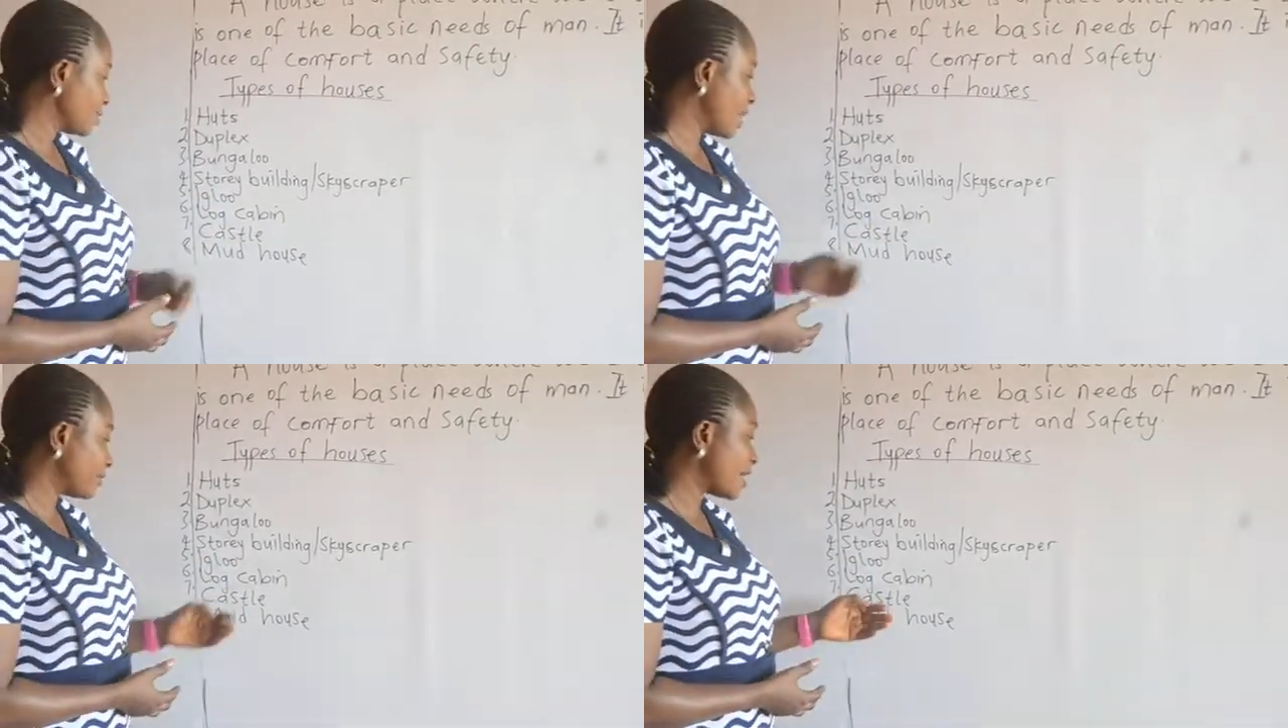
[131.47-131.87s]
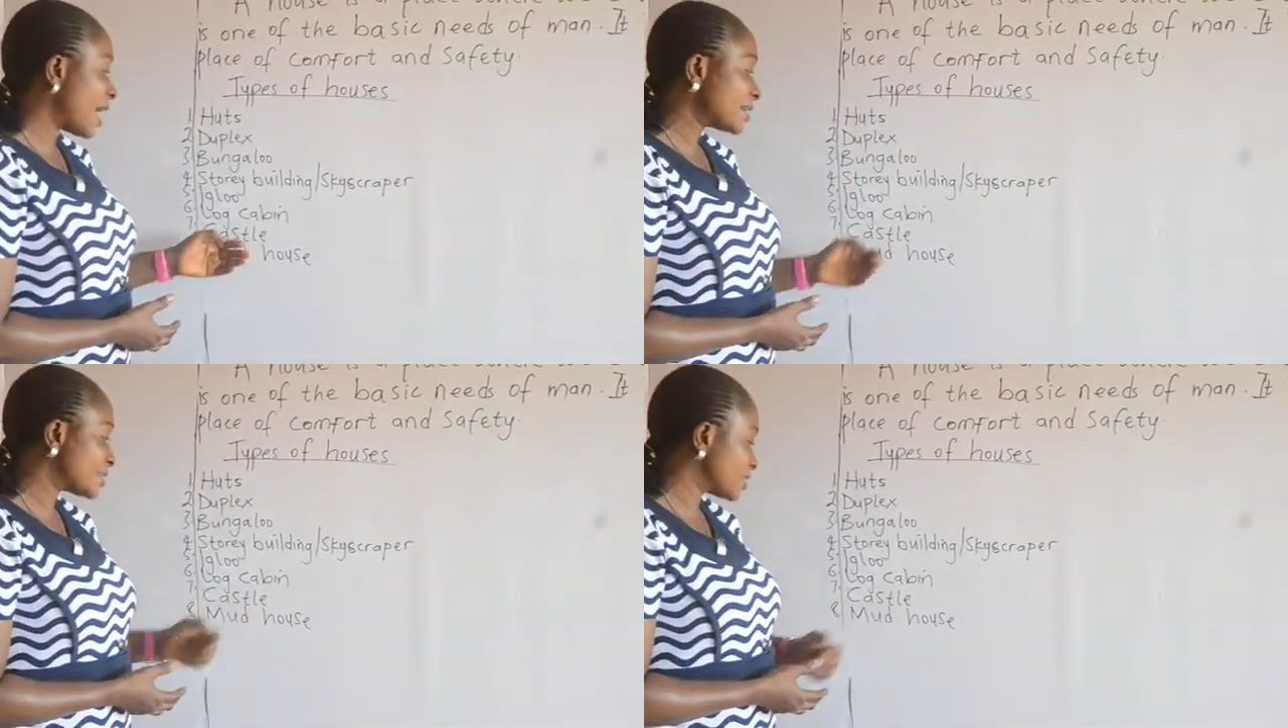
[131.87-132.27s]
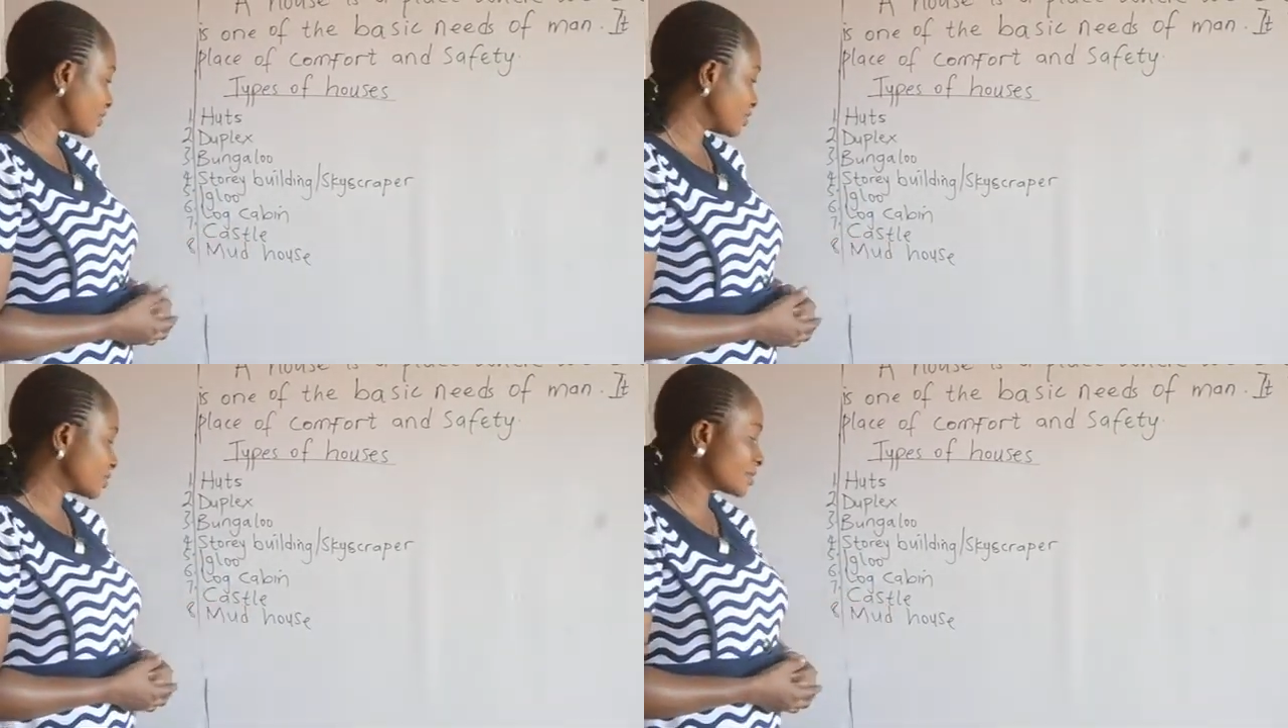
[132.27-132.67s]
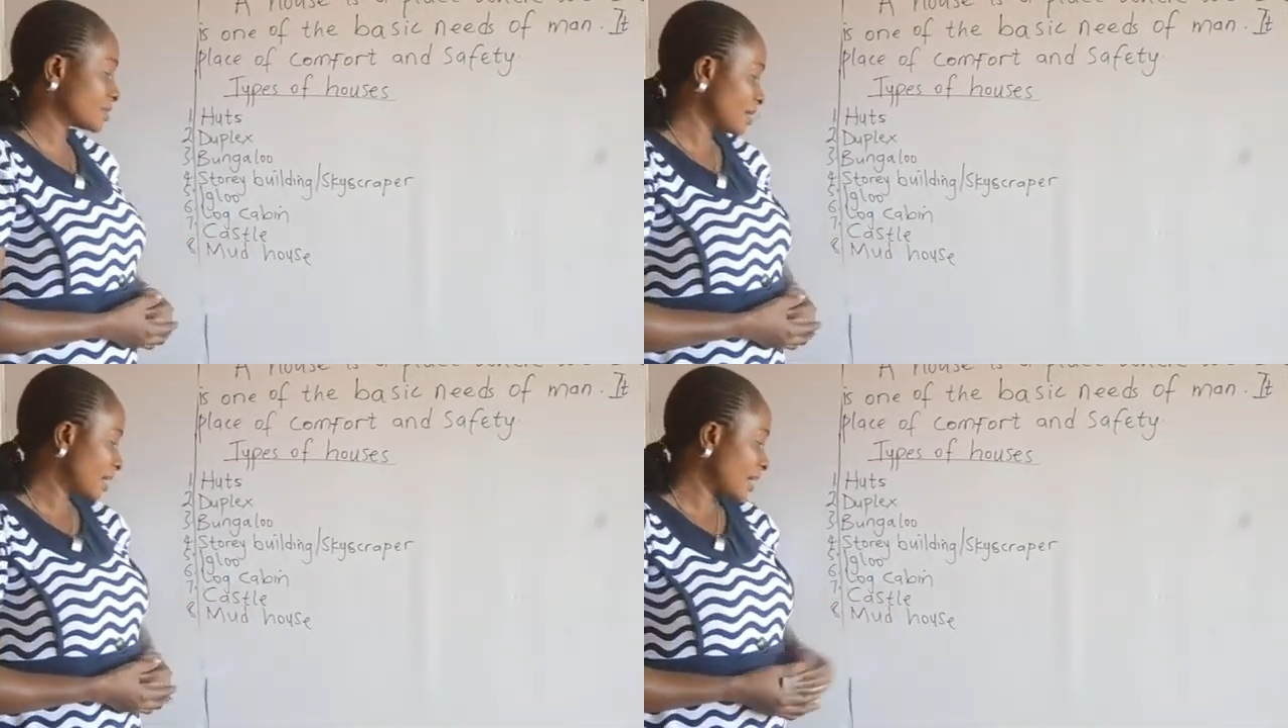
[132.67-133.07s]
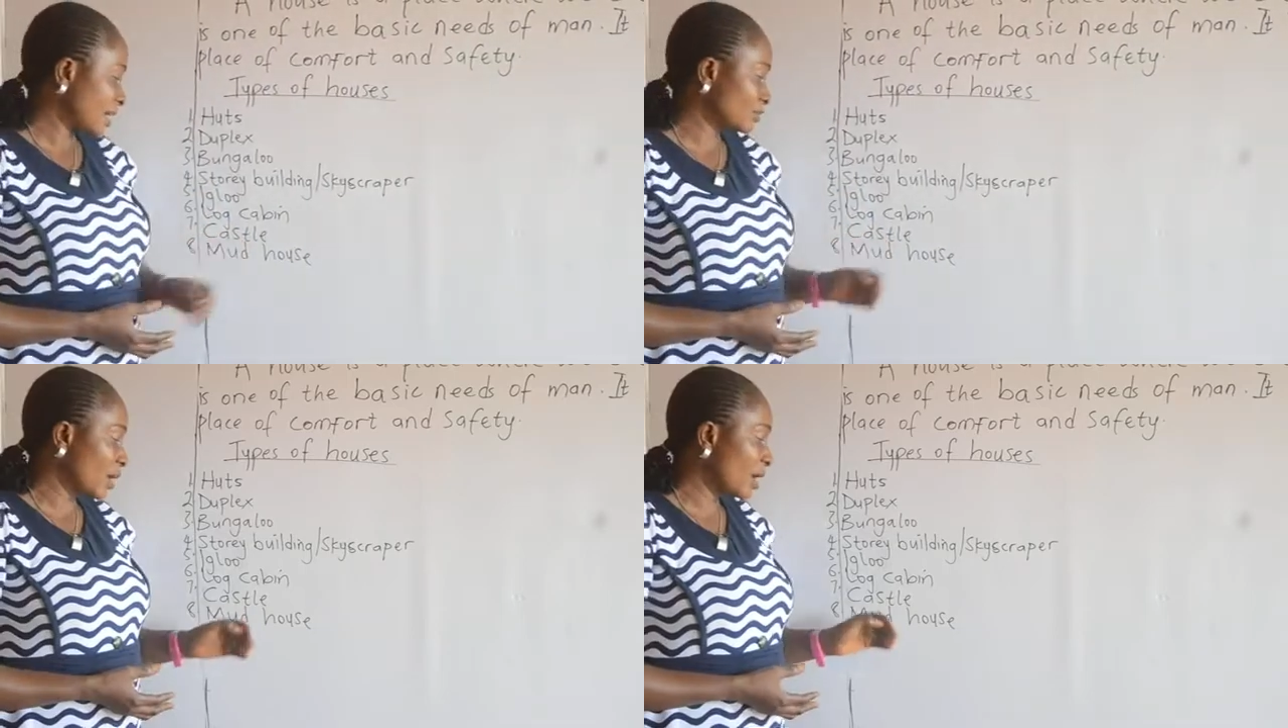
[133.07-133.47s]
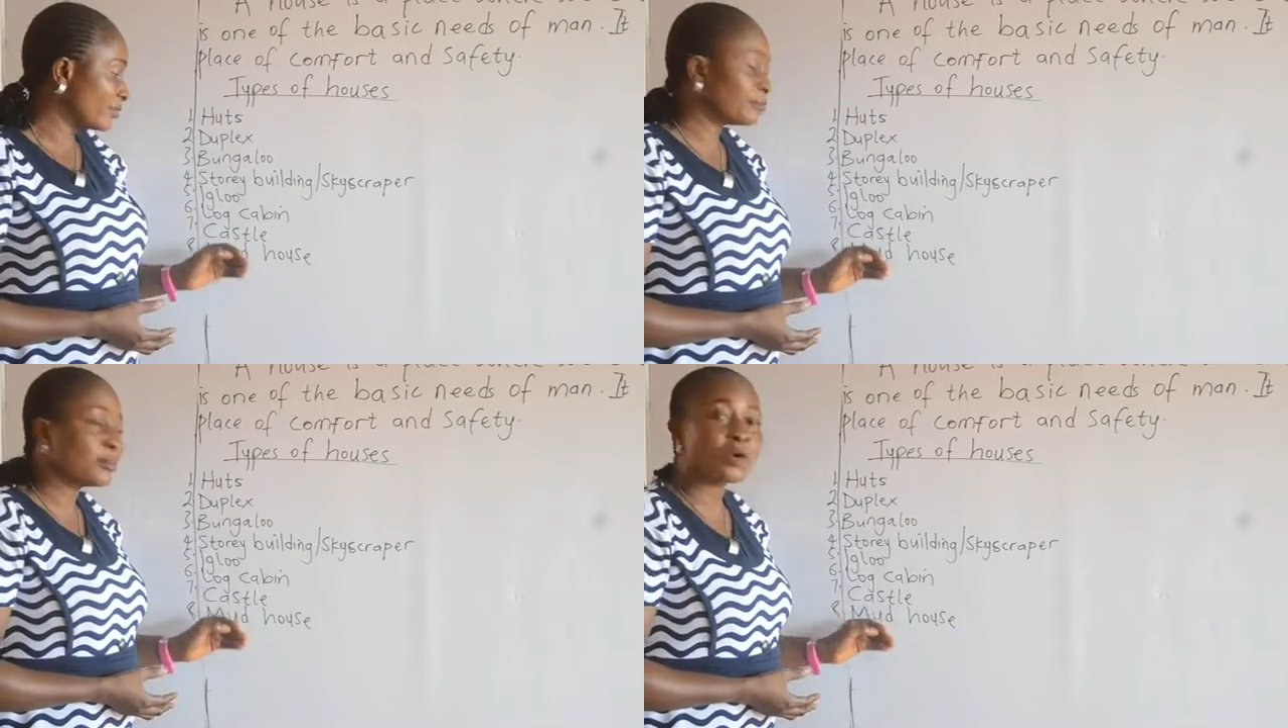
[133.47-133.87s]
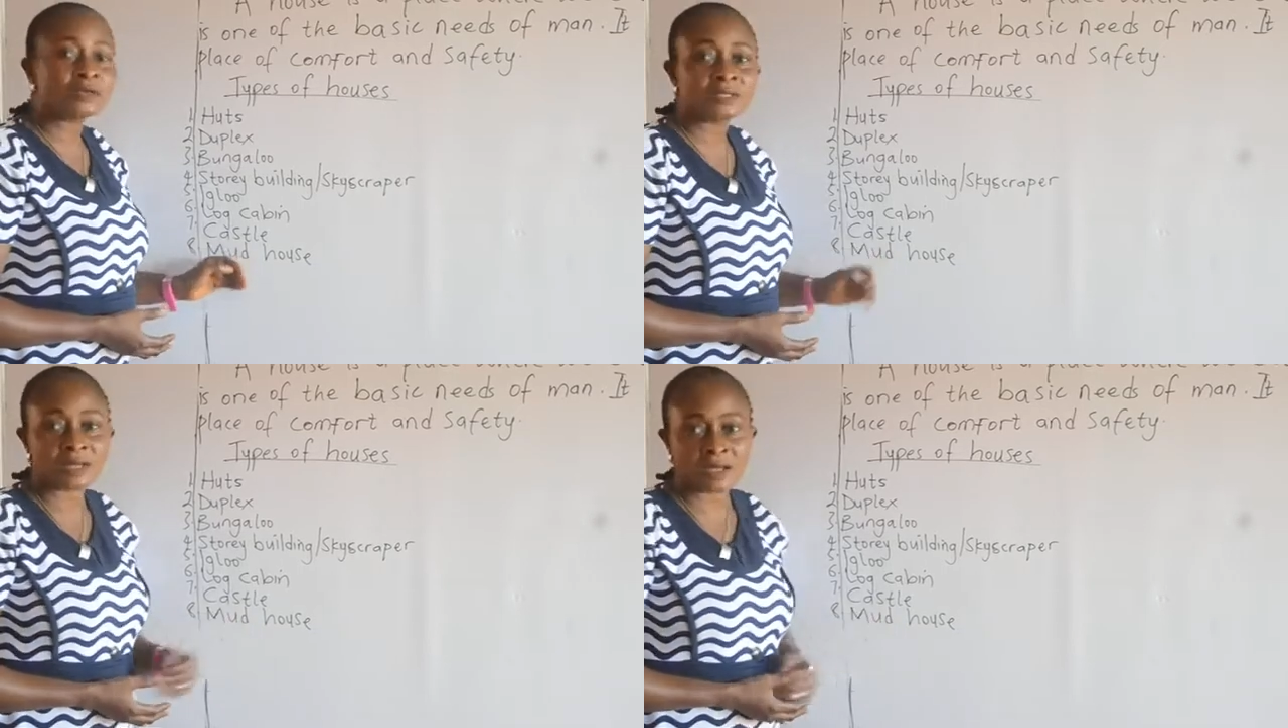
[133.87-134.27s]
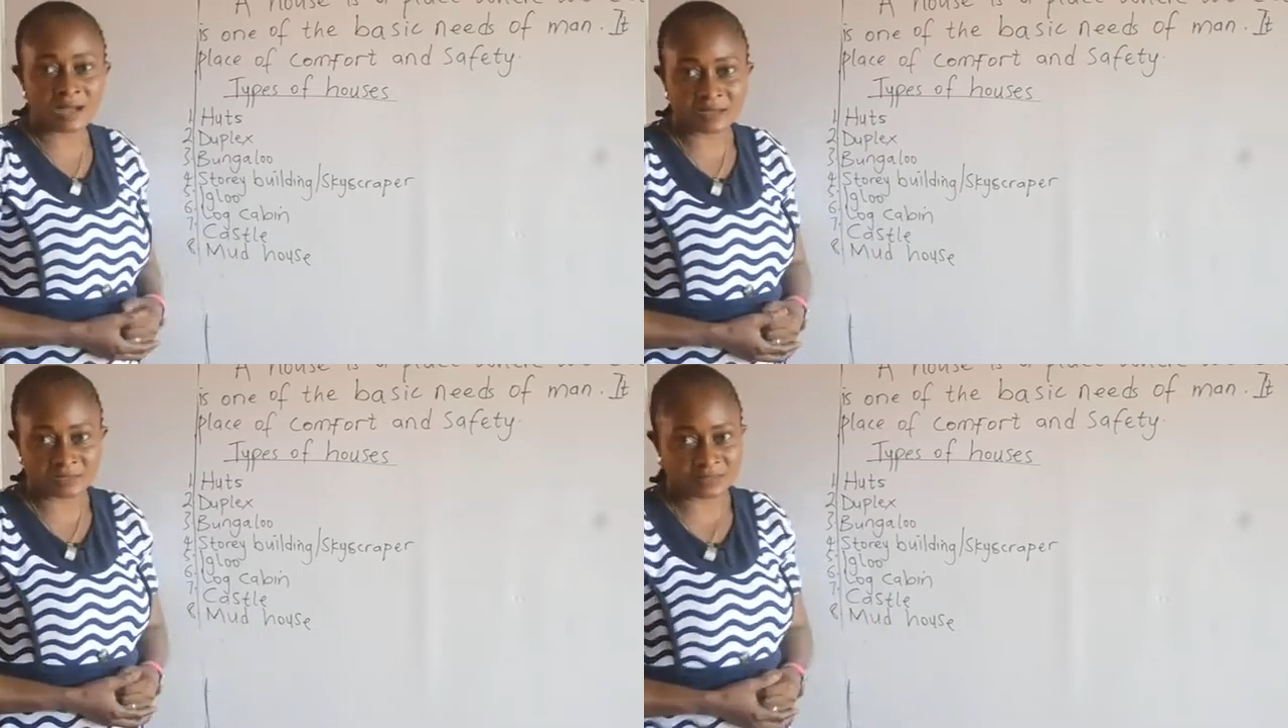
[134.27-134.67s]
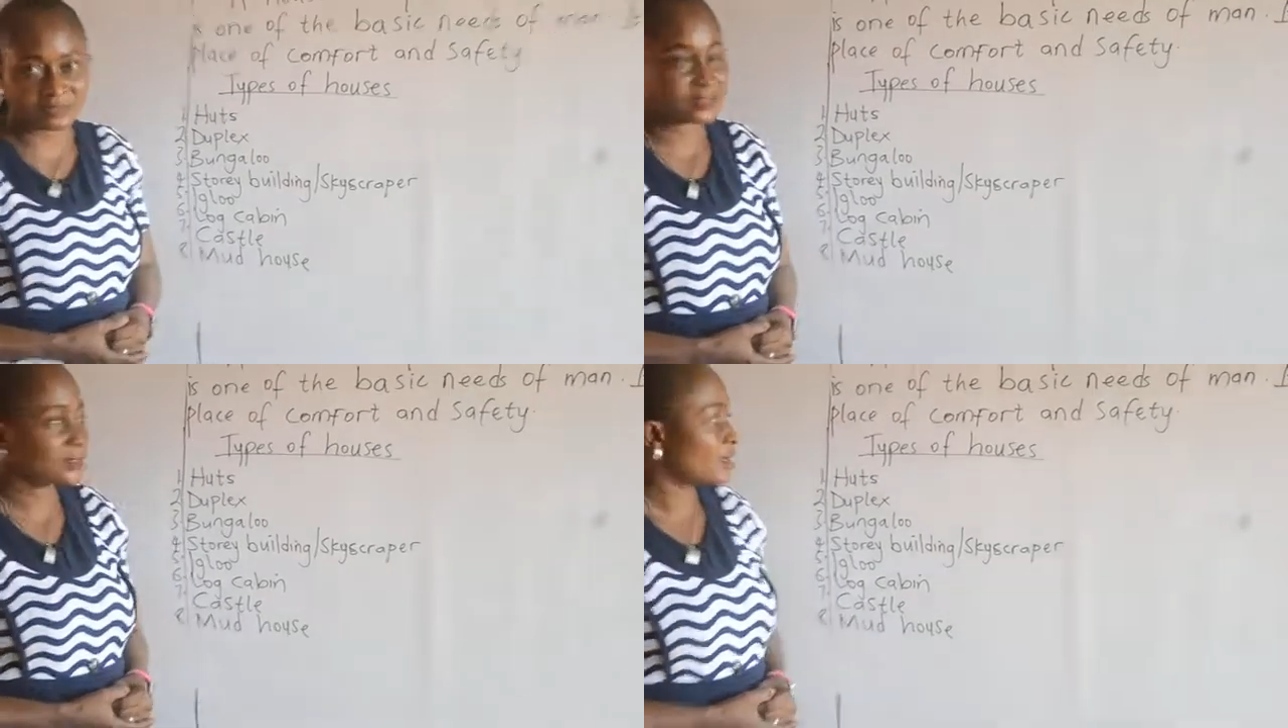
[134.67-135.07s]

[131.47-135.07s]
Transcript: we have castles, and we have mud houses.